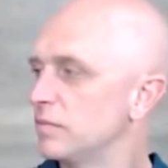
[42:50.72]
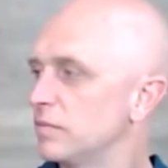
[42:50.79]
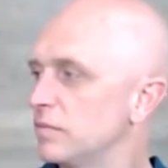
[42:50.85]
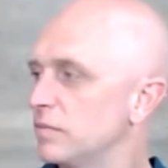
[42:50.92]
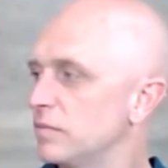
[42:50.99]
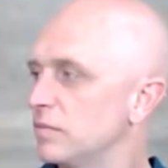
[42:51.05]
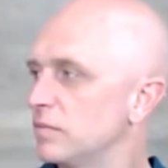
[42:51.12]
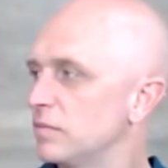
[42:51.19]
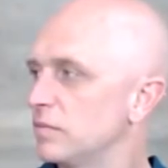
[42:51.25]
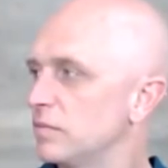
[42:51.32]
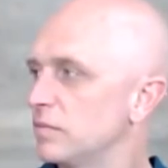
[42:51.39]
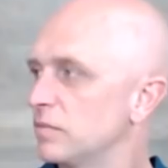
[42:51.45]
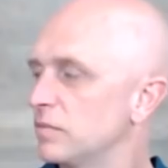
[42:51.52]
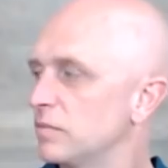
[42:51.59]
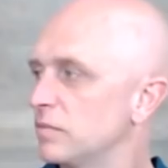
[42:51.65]

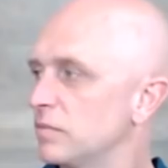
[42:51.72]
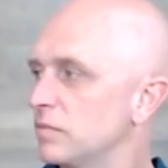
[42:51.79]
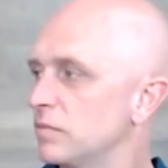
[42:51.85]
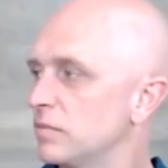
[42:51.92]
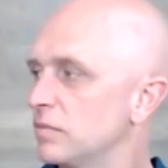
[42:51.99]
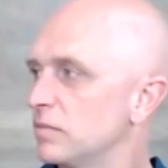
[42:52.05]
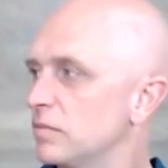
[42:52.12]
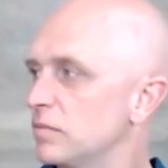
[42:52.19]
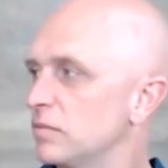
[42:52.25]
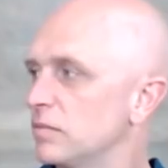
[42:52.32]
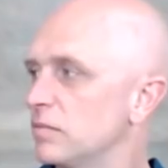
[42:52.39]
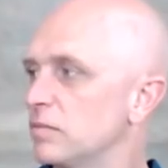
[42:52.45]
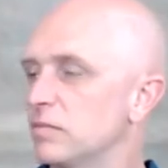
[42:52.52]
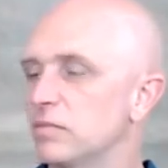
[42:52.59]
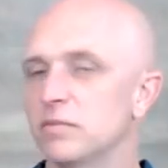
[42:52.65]

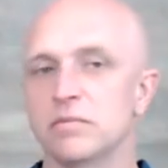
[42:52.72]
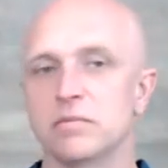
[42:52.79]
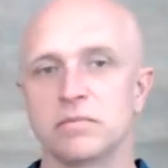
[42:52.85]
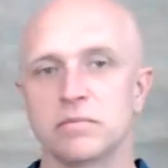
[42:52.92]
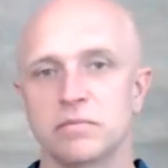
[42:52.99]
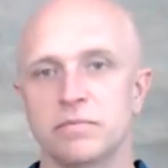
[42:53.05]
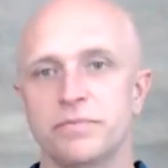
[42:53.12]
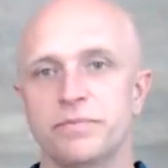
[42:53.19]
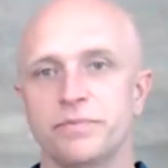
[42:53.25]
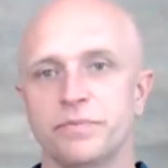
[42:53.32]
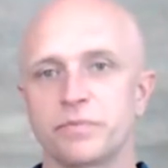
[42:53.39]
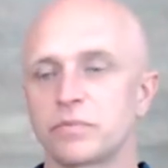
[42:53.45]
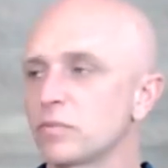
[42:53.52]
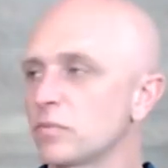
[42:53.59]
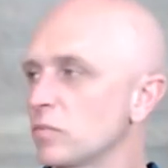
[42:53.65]
[no speech]